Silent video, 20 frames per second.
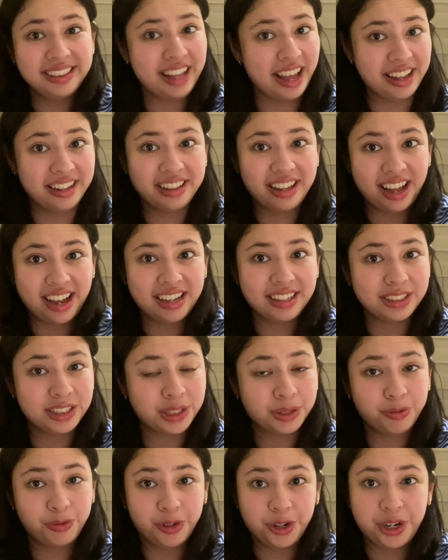deadlines
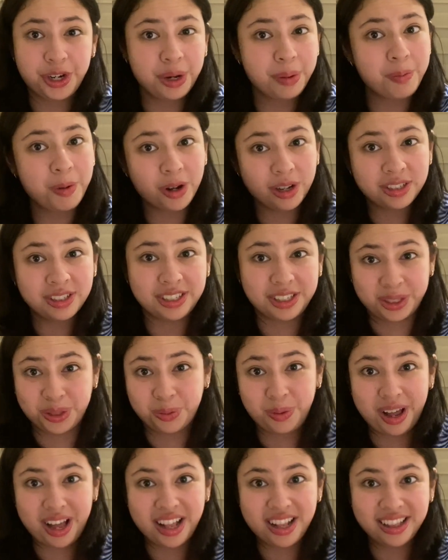for your books as
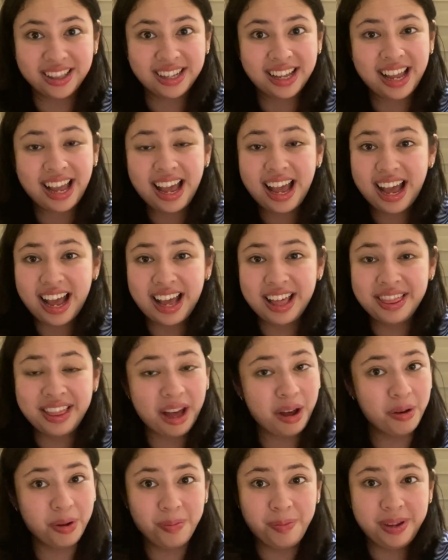well, and
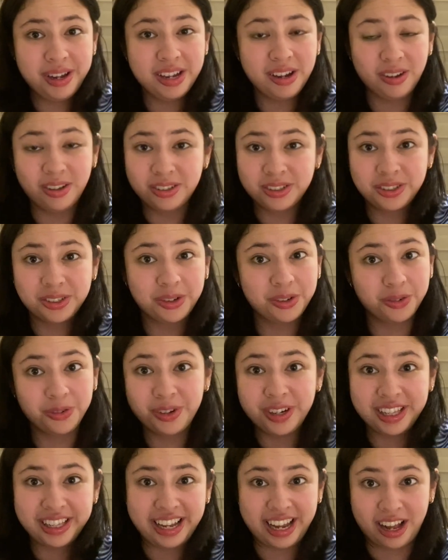that would be also
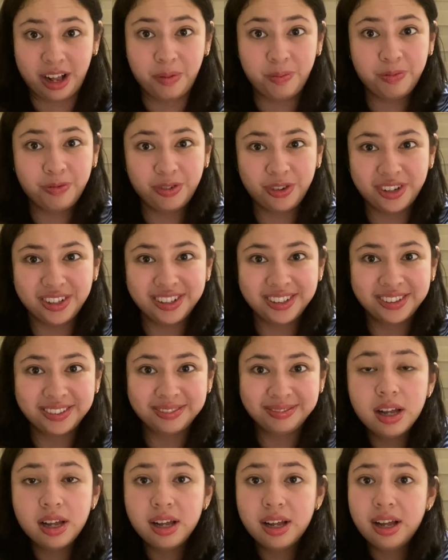really helpful.
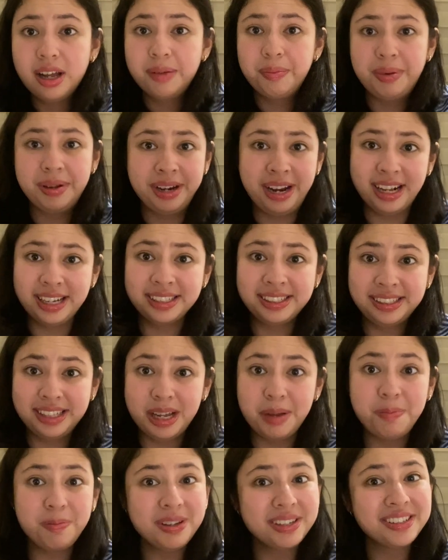My next
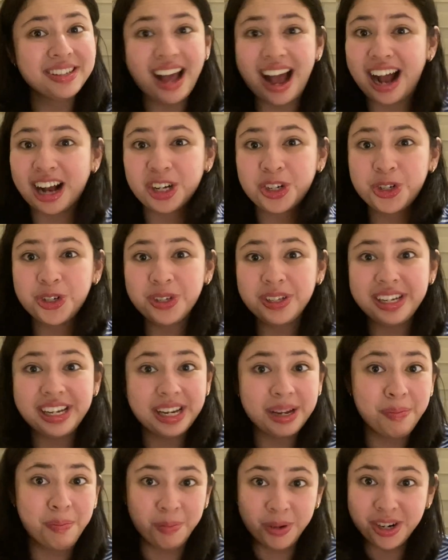tip is to actually
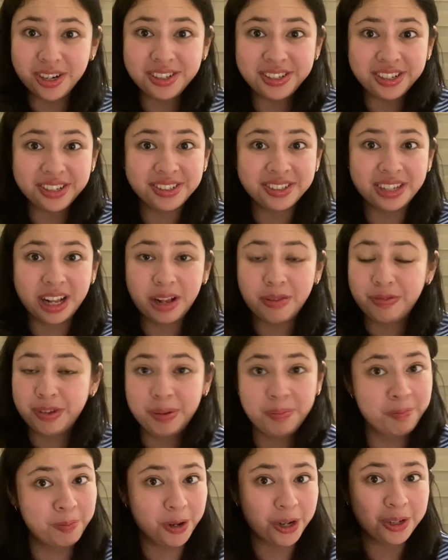immerse yourself
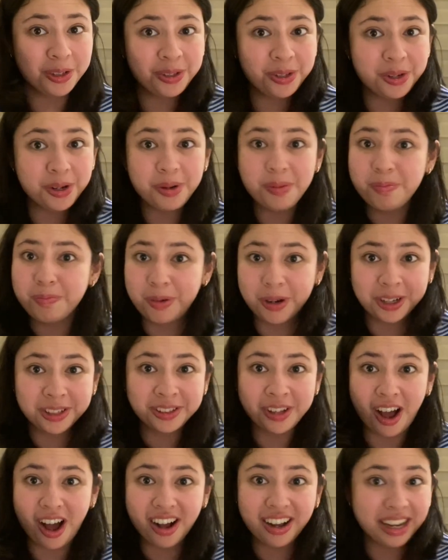in BookTube,
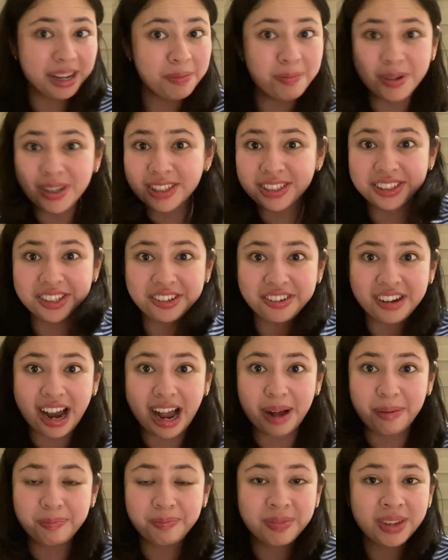BookTok, and
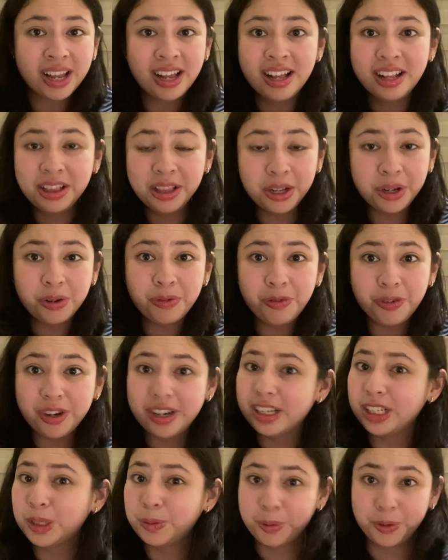Bookstagram. Look for
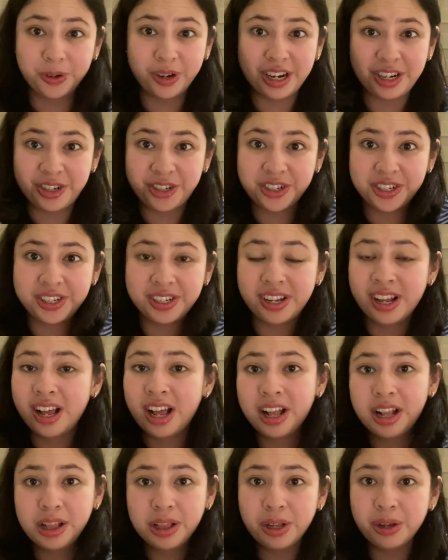inspiration,
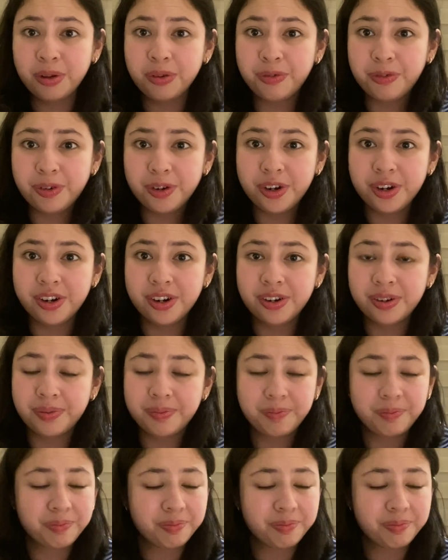look for